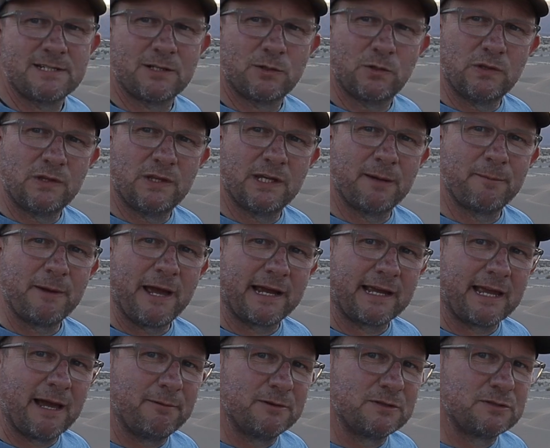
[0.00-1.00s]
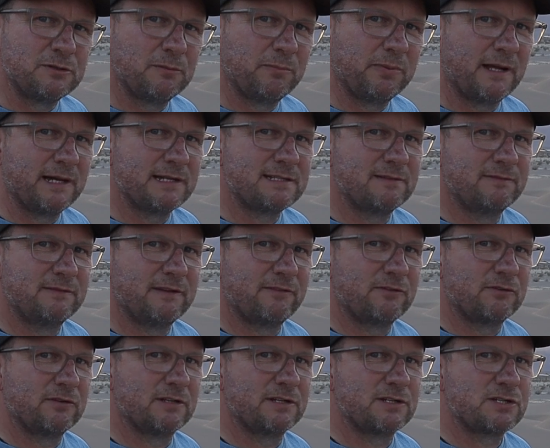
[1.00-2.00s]
a good thing about coming to a place you've never
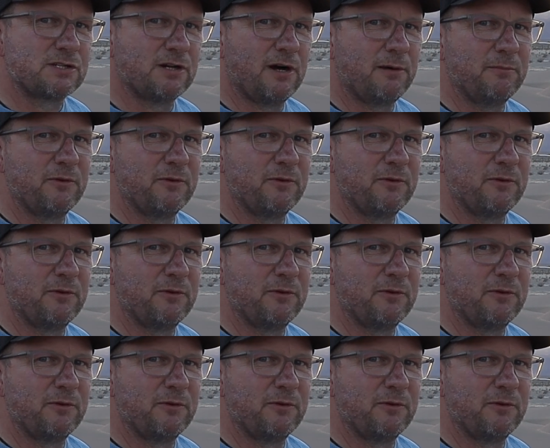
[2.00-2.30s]
really shot